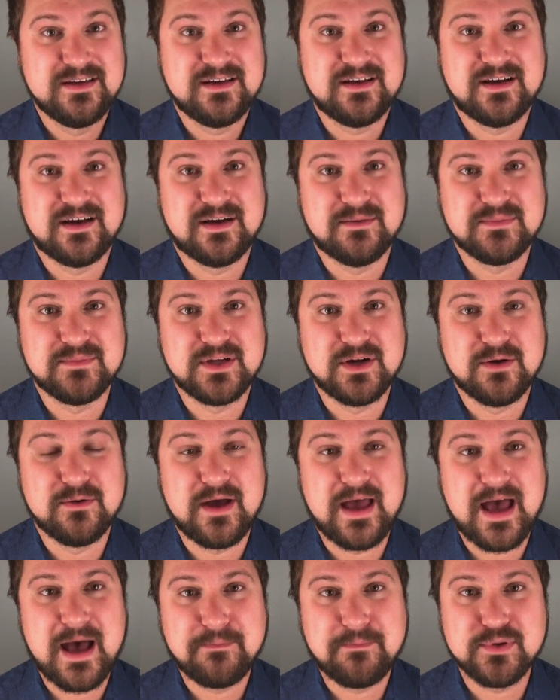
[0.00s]

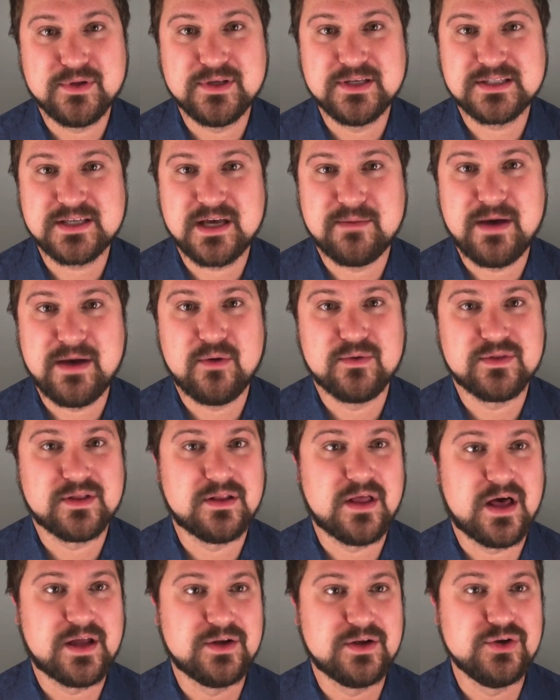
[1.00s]
Apple has come out with a
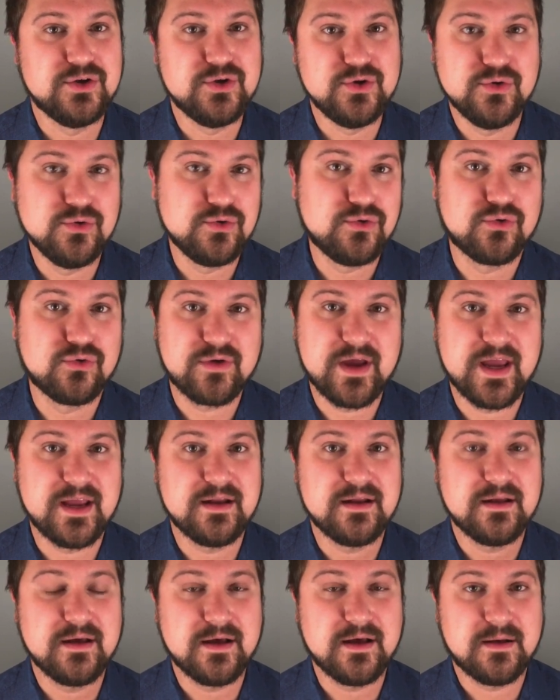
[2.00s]
lot of new
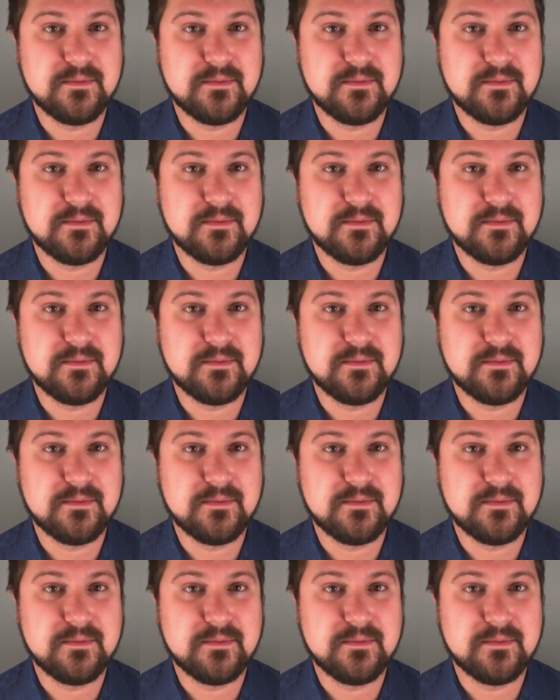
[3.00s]
great